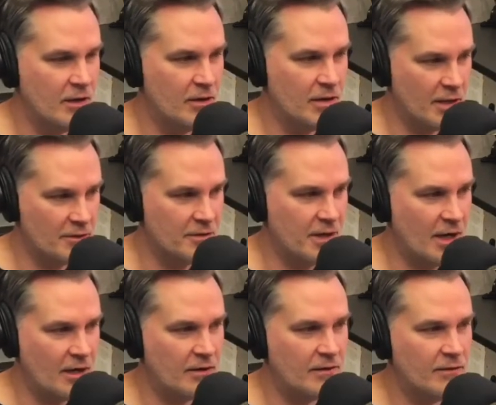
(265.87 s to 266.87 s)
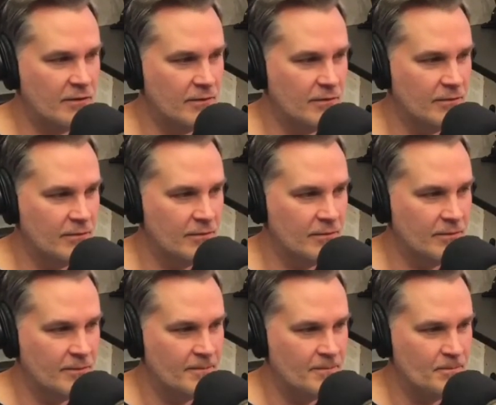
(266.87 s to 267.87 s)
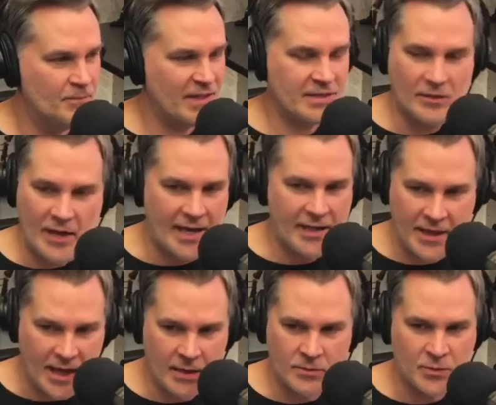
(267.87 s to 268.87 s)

the other night. That's a lot. That's Incredible. a lot of games,